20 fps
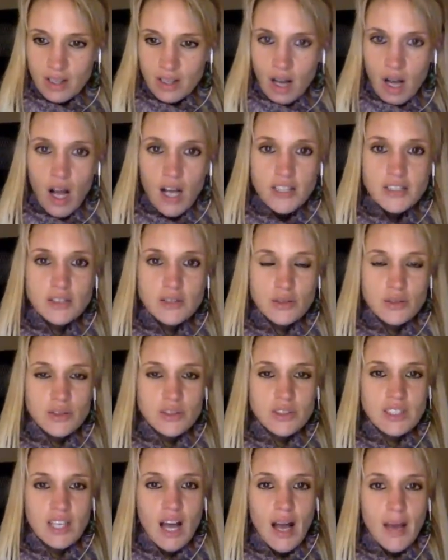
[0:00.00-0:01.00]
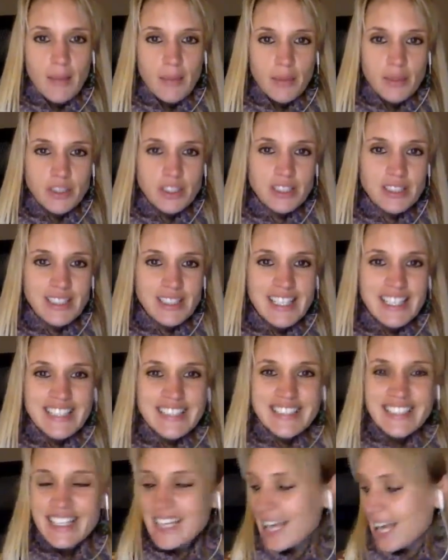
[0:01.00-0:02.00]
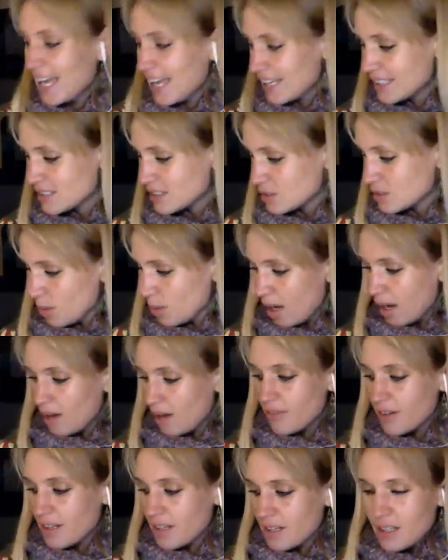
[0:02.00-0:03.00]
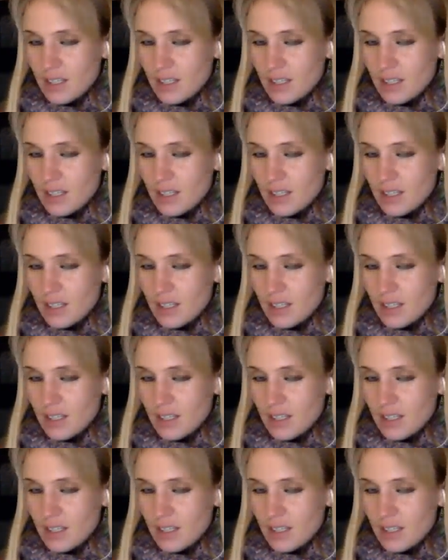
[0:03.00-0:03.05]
ask through Skype, which is Lisa Cairns 12.